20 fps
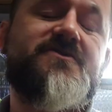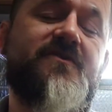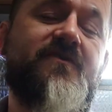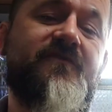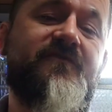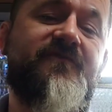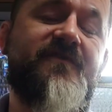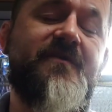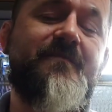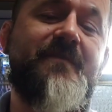or
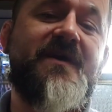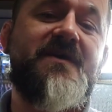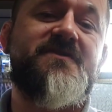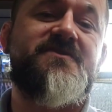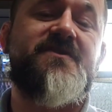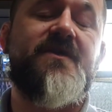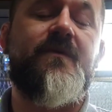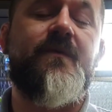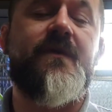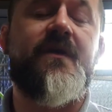females
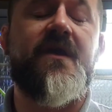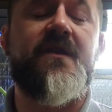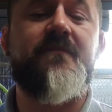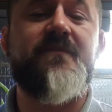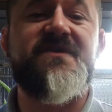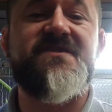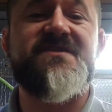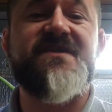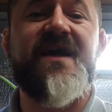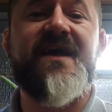that are going to be
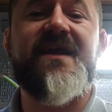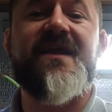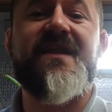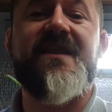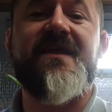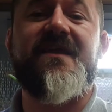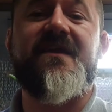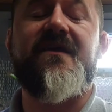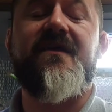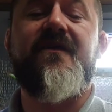
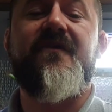cycling